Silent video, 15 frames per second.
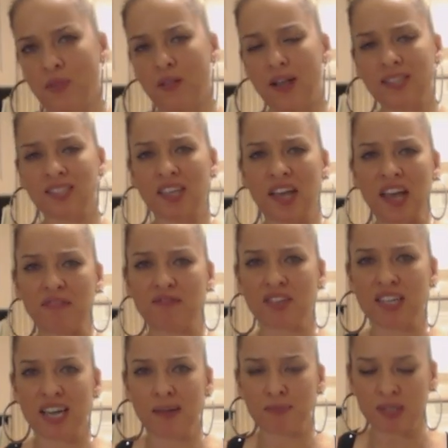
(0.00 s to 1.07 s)
Mmm. That's a
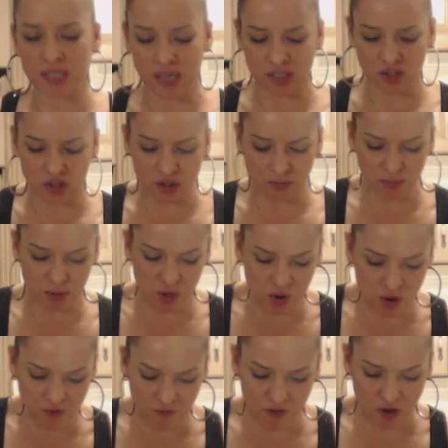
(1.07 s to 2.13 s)
hefty appetizer.
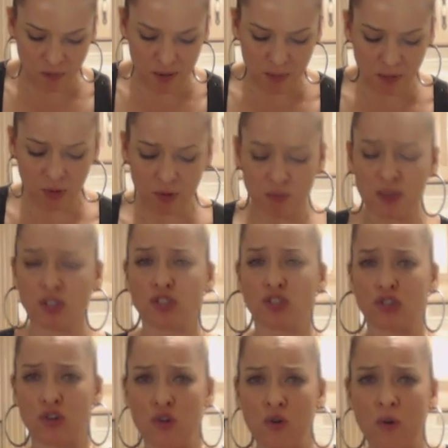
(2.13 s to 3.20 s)
Beautiful. People would be
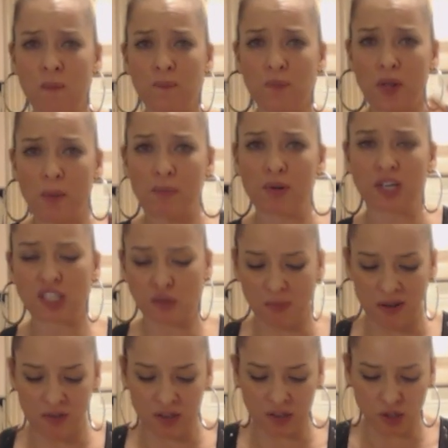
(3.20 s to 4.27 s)
so
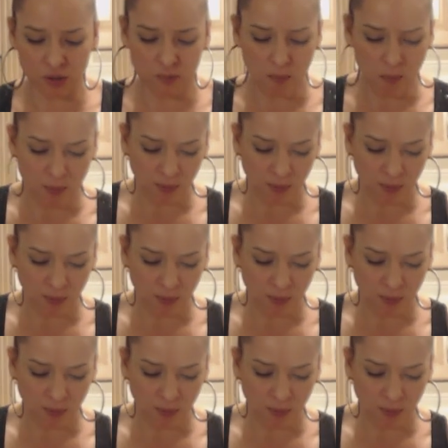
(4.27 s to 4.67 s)
impressed by this.